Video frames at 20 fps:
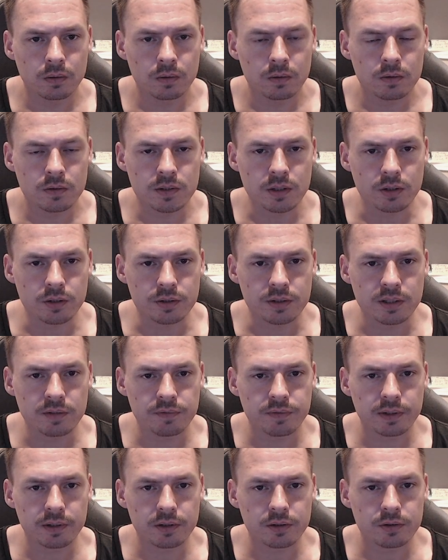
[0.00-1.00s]
CRT
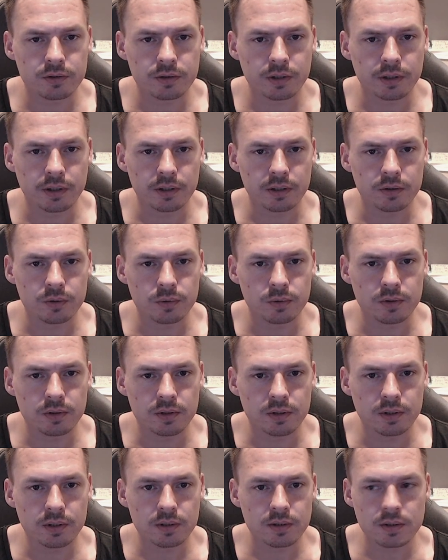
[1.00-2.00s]
filter and I do
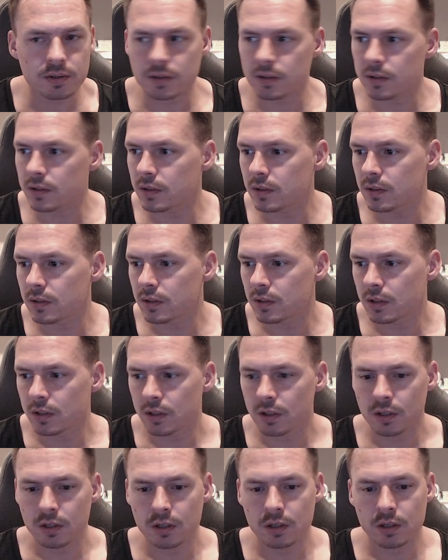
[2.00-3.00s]
this,
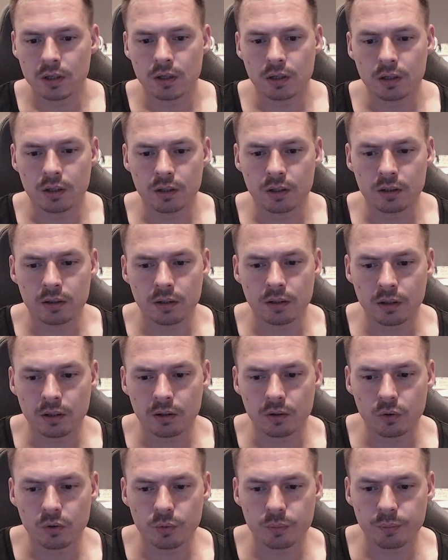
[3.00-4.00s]
and then I'll
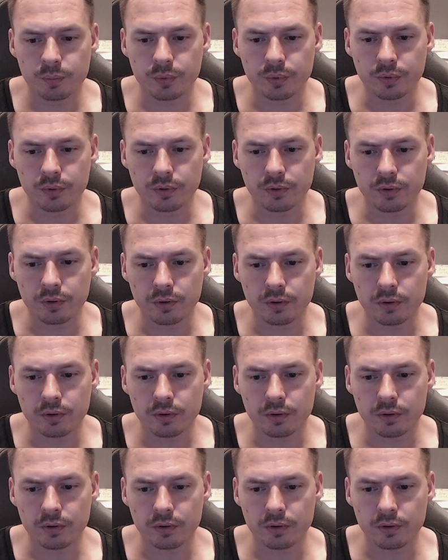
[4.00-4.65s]
open